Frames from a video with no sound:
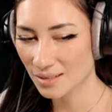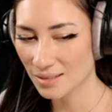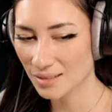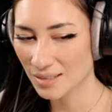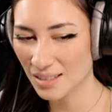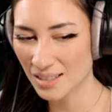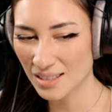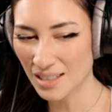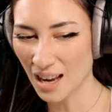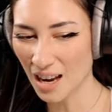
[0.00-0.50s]

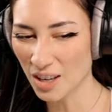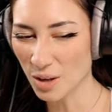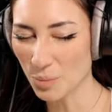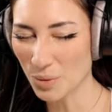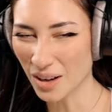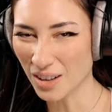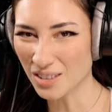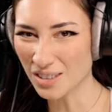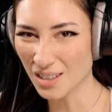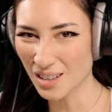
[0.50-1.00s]
Is that how you
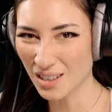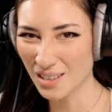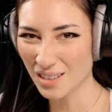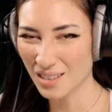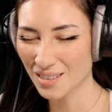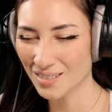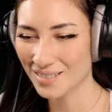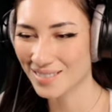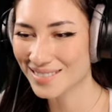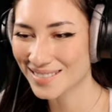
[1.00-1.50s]
pronounce it?
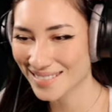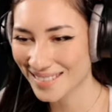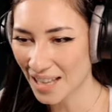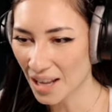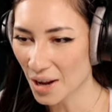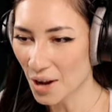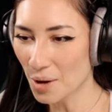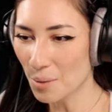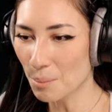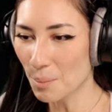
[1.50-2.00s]

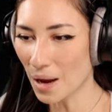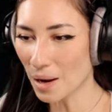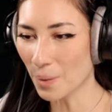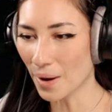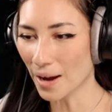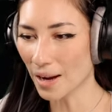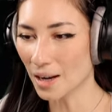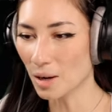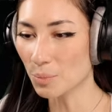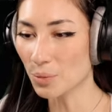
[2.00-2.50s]
Made by
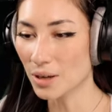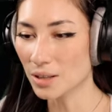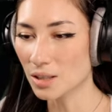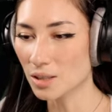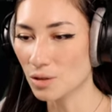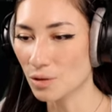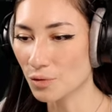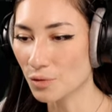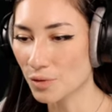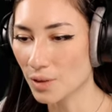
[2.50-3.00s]
an apprentice
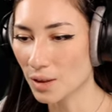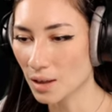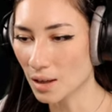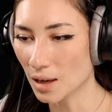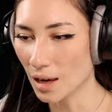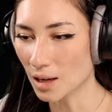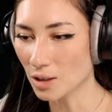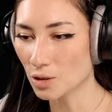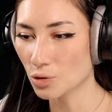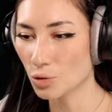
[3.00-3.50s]
of the
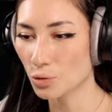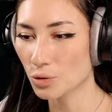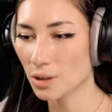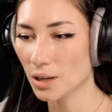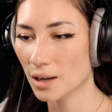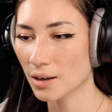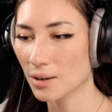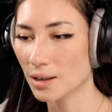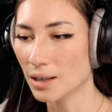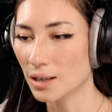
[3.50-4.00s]

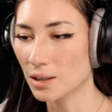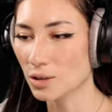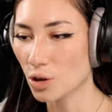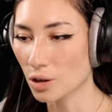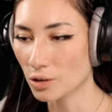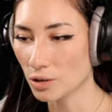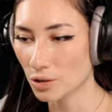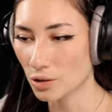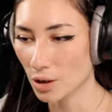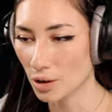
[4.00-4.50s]
extraordinary
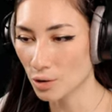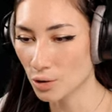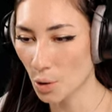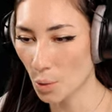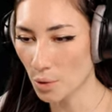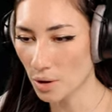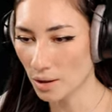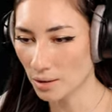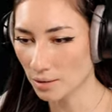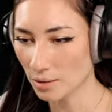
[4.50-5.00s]
Doctor
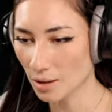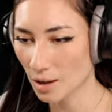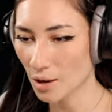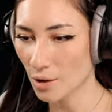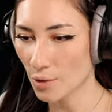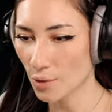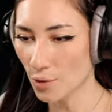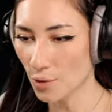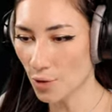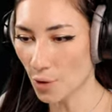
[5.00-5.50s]
Dogen.
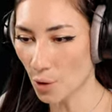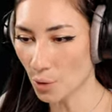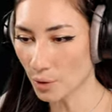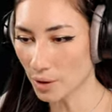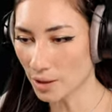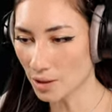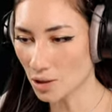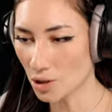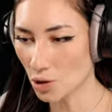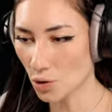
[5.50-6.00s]
Though it
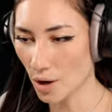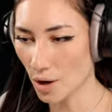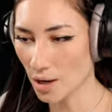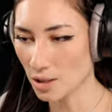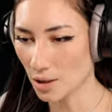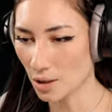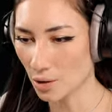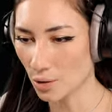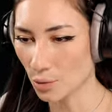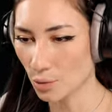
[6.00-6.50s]
is strange that
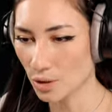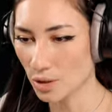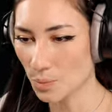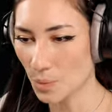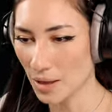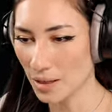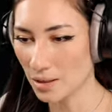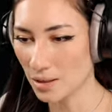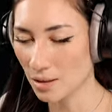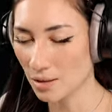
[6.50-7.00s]
the gourds'
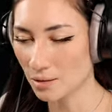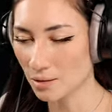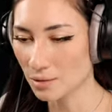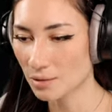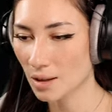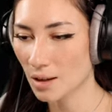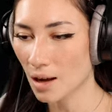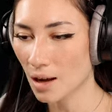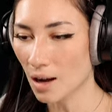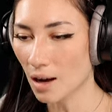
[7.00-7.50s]
medicinal
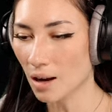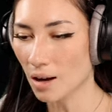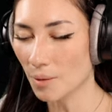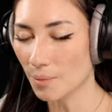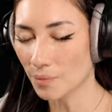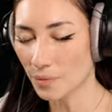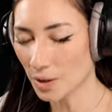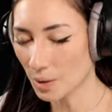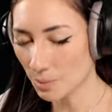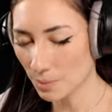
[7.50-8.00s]

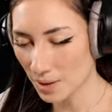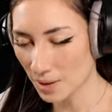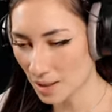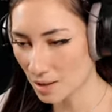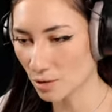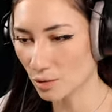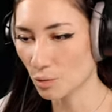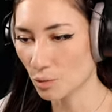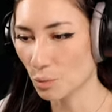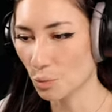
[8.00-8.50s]
um,
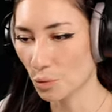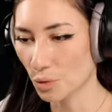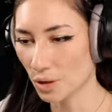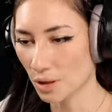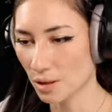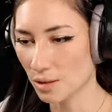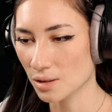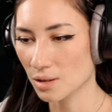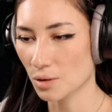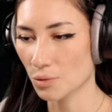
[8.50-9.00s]
medicinal
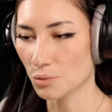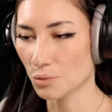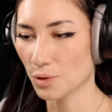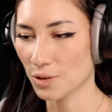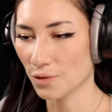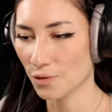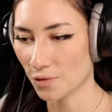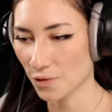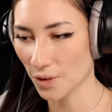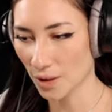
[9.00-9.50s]
waters
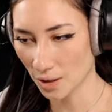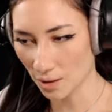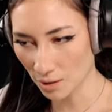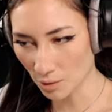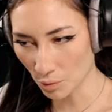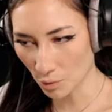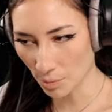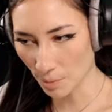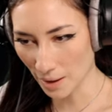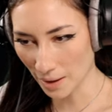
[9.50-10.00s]
refill
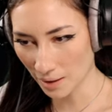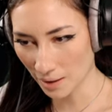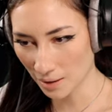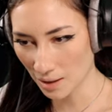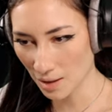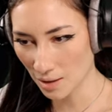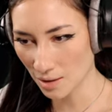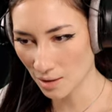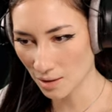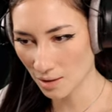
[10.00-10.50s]
automatically,
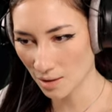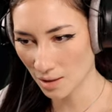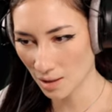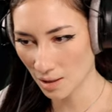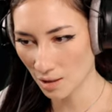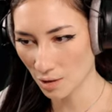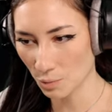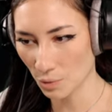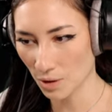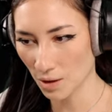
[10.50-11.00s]
the
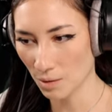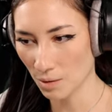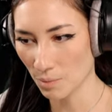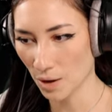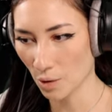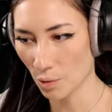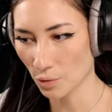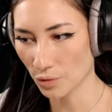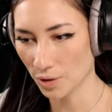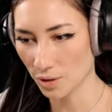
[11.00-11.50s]
seeds within may
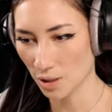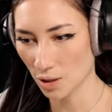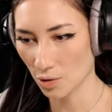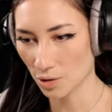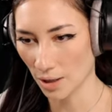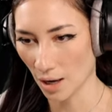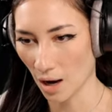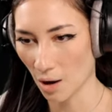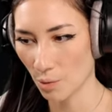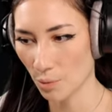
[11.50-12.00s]
hold the secret to
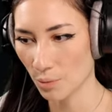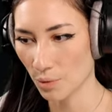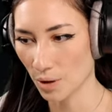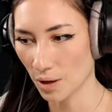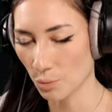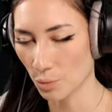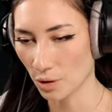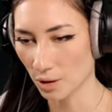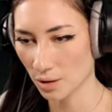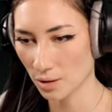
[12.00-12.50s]
how it
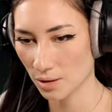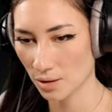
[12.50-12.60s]
works.